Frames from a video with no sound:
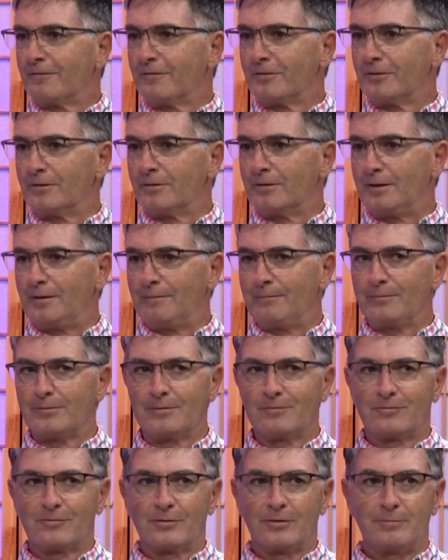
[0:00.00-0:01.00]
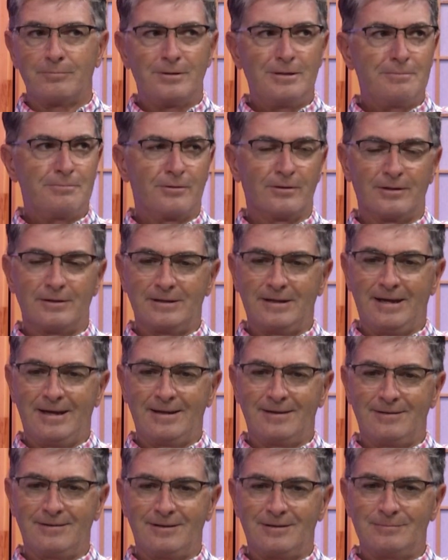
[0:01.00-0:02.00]
the people,
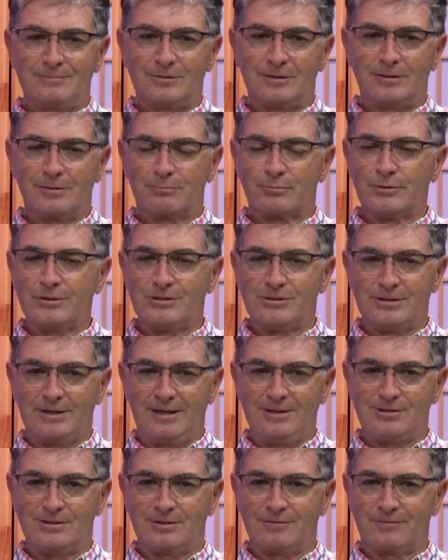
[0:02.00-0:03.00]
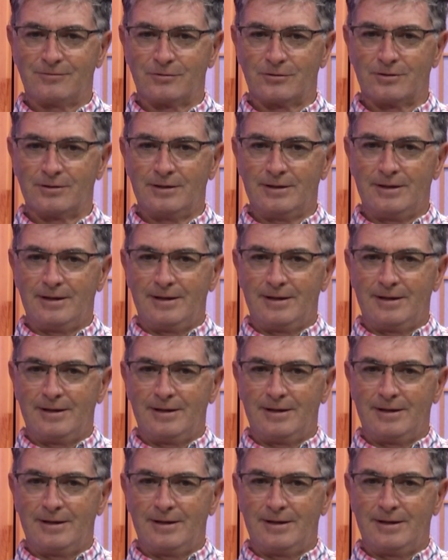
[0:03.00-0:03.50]
and an appreciation for